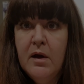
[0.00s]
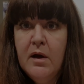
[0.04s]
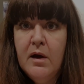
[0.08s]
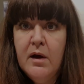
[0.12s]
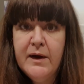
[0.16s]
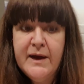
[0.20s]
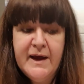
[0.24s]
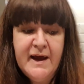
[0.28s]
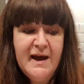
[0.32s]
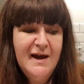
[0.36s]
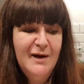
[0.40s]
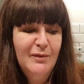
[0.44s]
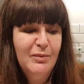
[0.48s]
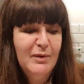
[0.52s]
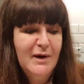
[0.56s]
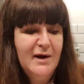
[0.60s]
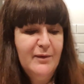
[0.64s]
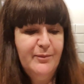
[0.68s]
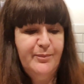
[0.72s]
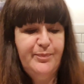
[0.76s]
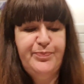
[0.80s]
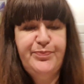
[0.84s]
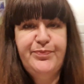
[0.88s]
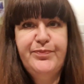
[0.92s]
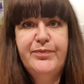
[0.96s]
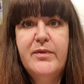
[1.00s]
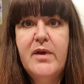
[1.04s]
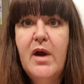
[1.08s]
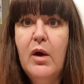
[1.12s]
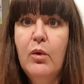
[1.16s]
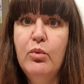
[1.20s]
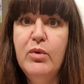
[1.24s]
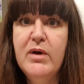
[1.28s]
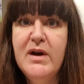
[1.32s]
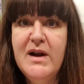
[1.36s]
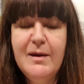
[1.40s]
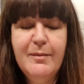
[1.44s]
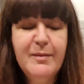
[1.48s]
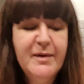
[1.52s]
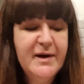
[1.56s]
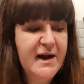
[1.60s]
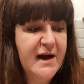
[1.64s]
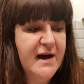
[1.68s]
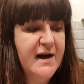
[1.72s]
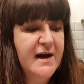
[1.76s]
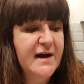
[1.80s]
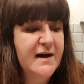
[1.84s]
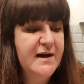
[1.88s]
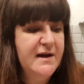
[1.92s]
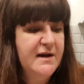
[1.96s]
Okay, well, William and
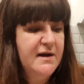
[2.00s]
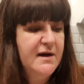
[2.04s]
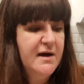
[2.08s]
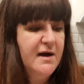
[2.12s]
I